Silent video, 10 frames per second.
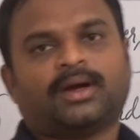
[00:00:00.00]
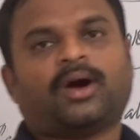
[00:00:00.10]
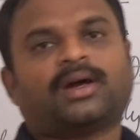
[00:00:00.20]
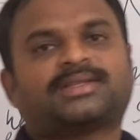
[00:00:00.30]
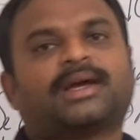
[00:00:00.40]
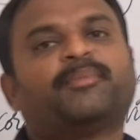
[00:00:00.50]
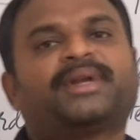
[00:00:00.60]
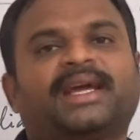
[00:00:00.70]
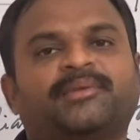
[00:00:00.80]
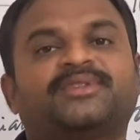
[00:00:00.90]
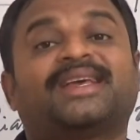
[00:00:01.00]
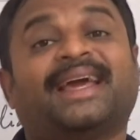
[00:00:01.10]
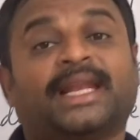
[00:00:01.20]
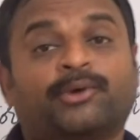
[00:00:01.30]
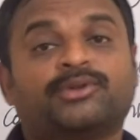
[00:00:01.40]
or sometimes
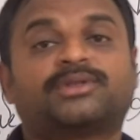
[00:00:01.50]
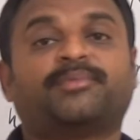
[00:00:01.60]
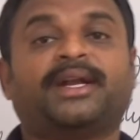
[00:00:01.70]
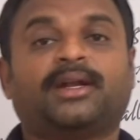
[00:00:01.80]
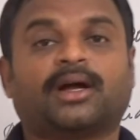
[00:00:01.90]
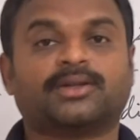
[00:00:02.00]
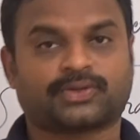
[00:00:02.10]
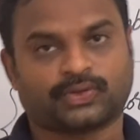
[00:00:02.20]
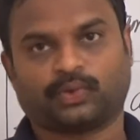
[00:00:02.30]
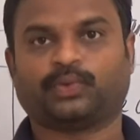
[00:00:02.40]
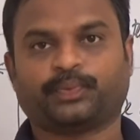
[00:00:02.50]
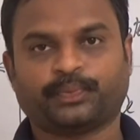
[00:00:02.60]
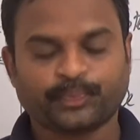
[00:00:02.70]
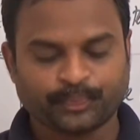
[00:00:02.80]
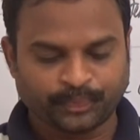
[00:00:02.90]
announcement also.
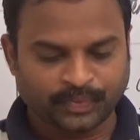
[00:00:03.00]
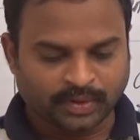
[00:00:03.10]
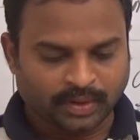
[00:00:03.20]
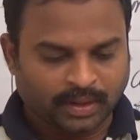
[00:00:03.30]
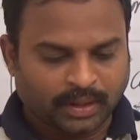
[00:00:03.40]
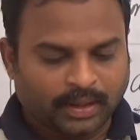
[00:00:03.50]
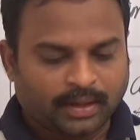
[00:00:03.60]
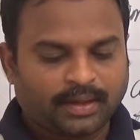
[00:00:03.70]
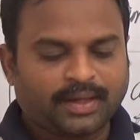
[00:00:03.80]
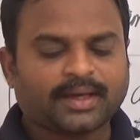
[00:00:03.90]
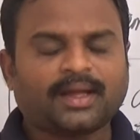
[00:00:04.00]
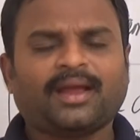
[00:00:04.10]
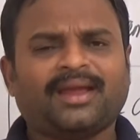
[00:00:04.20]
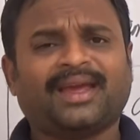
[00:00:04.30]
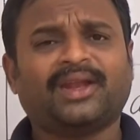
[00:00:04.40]
Here
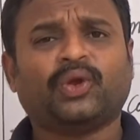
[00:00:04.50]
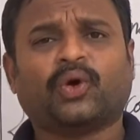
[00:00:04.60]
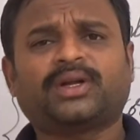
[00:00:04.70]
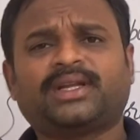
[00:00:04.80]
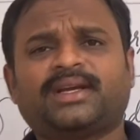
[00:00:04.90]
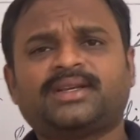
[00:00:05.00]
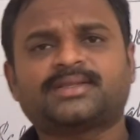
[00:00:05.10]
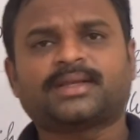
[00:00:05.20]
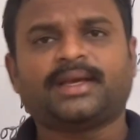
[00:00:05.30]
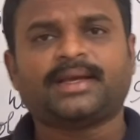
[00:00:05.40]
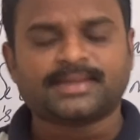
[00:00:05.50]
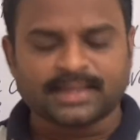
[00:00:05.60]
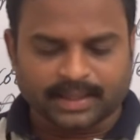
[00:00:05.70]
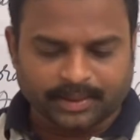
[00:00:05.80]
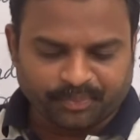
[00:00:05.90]
a notice is
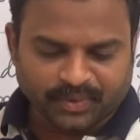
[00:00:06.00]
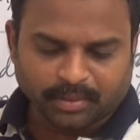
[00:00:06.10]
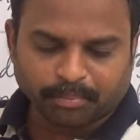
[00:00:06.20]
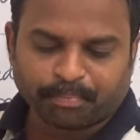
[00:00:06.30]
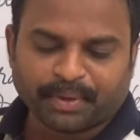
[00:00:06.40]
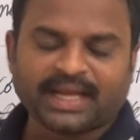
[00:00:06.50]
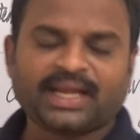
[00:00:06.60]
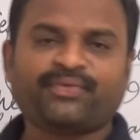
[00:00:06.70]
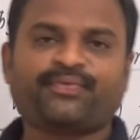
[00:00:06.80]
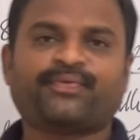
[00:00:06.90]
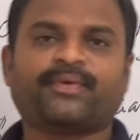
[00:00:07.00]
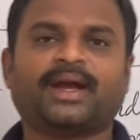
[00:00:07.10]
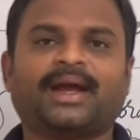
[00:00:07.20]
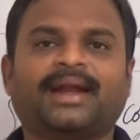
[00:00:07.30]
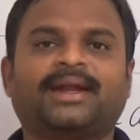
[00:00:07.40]
a brief
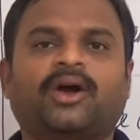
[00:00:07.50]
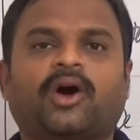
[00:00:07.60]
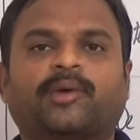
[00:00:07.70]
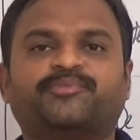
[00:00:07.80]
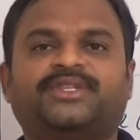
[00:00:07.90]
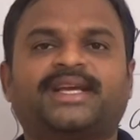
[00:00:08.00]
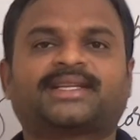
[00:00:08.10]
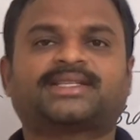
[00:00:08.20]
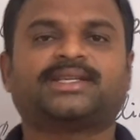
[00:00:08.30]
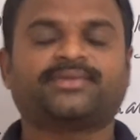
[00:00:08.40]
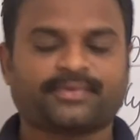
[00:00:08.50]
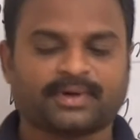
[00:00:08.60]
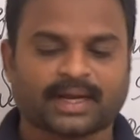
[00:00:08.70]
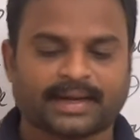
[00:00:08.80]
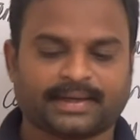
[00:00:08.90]
and objective
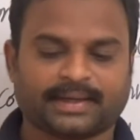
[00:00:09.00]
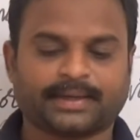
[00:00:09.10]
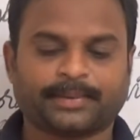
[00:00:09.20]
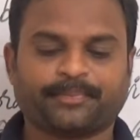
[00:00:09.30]
writing.